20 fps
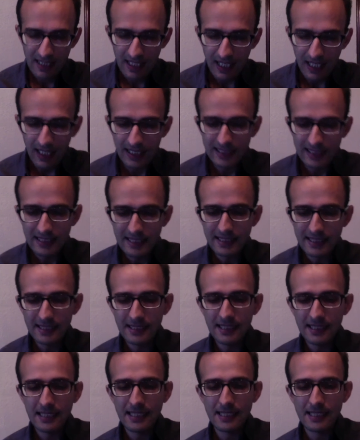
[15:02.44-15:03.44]

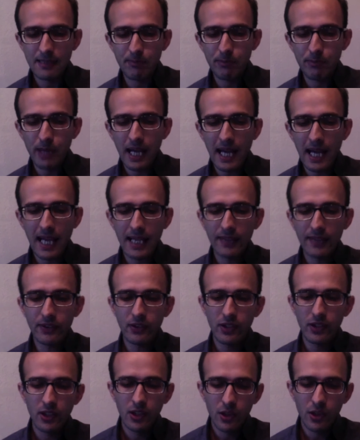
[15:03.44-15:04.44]
Identity is the
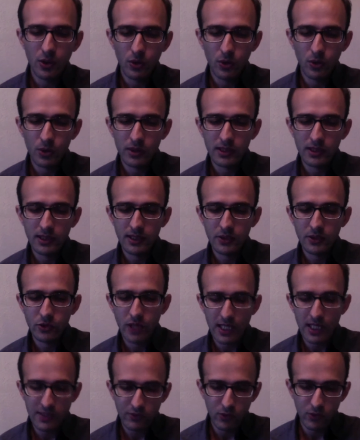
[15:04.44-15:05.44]
path or the
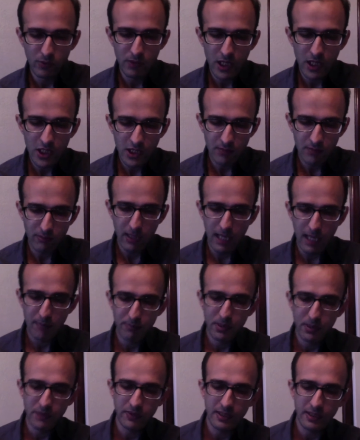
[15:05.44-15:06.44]
transformation map
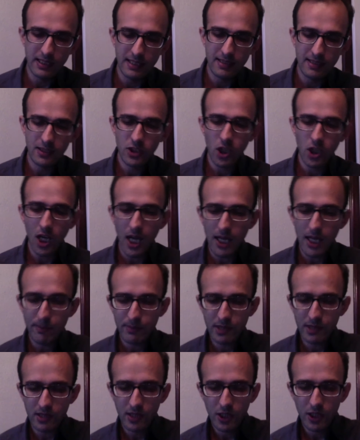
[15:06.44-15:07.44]
between these
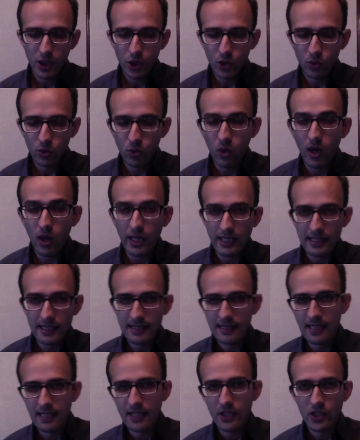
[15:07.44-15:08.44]
types qua
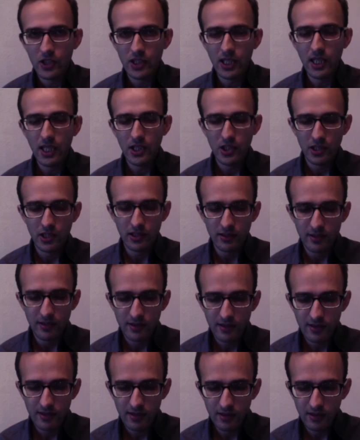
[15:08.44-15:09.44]

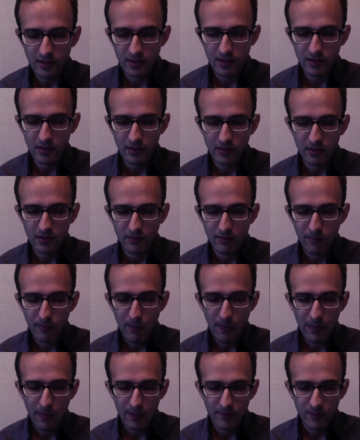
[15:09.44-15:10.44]
instantiations
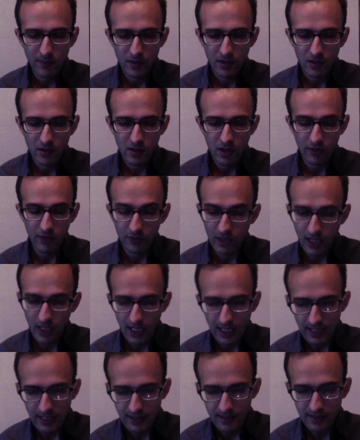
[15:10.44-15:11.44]
of
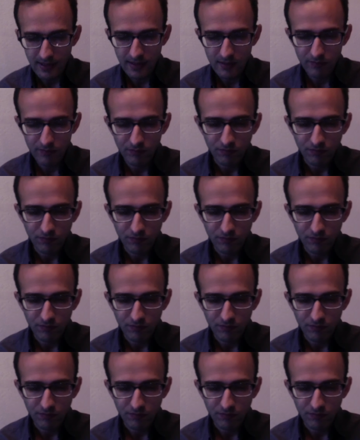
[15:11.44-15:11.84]
Geist.